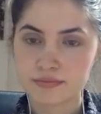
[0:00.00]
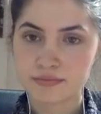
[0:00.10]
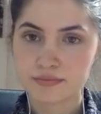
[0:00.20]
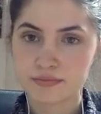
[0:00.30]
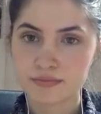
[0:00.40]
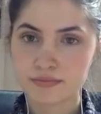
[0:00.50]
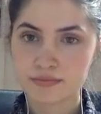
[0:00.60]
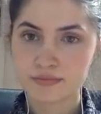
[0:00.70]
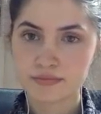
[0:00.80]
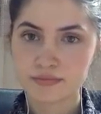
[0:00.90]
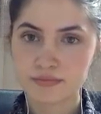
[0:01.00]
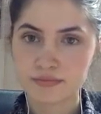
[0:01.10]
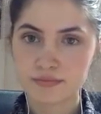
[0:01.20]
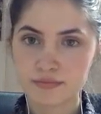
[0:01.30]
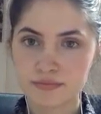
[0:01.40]

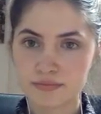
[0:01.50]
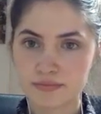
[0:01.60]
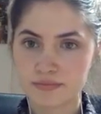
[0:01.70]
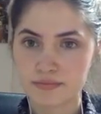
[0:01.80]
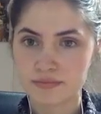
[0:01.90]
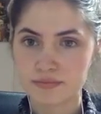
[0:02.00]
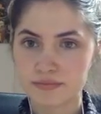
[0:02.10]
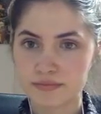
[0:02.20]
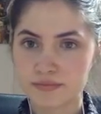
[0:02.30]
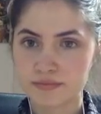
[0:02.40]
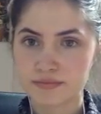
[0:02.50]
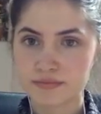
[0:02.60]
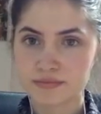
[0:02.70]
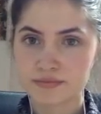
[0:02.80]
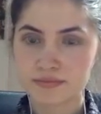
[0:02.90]

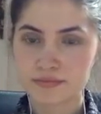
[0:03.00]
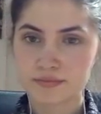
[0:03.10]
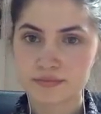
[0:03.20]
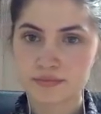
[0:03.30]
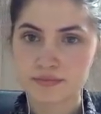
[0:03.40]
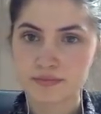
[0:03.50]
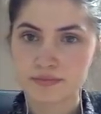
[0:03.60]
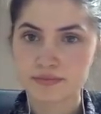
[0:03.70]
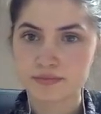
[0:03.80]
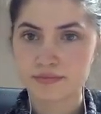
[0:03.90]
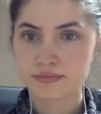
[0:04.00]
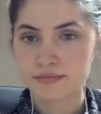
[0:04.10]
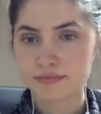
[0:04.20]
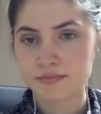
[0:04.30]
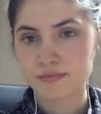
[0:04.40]

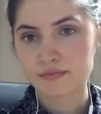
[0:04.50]
This person isn't speaking.